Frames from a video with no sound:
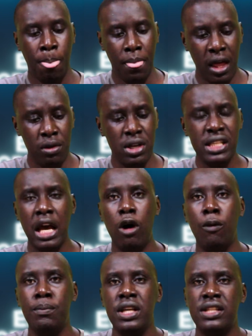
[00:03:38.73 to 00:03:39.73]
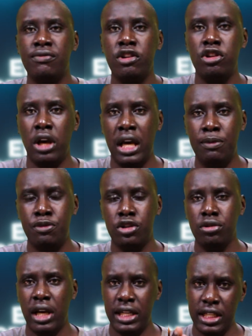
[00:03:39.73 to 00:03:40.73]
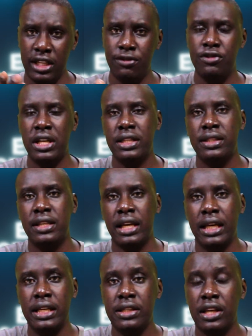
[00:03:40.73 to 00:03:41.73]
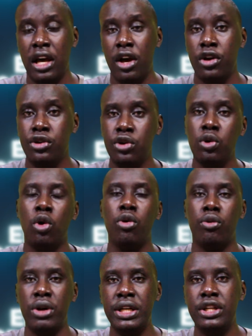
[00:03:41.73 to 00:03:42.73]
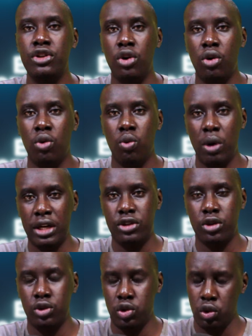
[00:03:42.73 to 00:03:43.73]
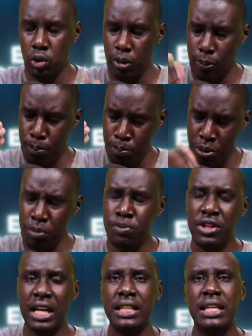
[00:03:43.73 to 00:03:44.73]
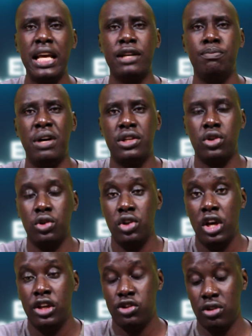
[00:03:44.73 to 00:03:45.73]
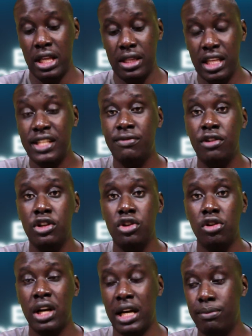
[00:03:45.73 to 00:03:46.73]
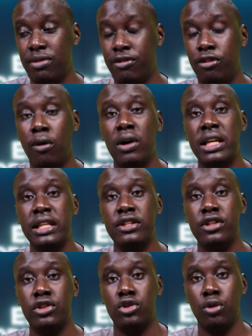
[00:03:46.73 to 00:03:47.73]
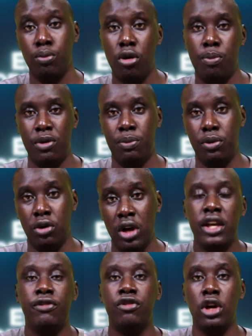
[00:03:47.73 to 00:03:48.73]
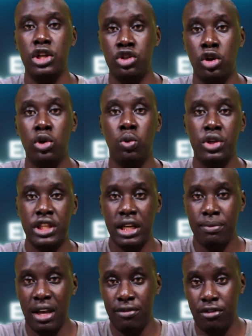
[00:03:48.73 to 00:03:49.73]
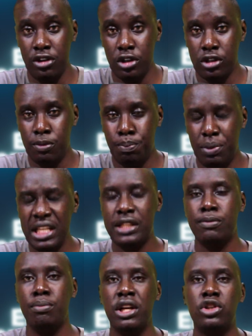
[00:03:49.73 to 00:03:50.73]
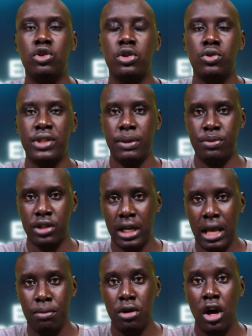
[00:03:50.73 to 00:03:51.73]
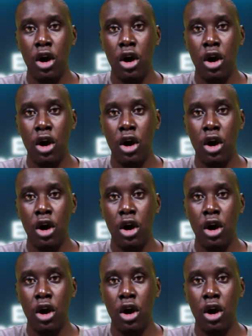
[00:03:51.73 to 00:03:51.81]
Otherwise, I hope this video helped you, and if that is the case, you already know what to do. Boop that like button so that this video can be forwarded to more people. If you enjoy watching my videos, please make sure to subscribe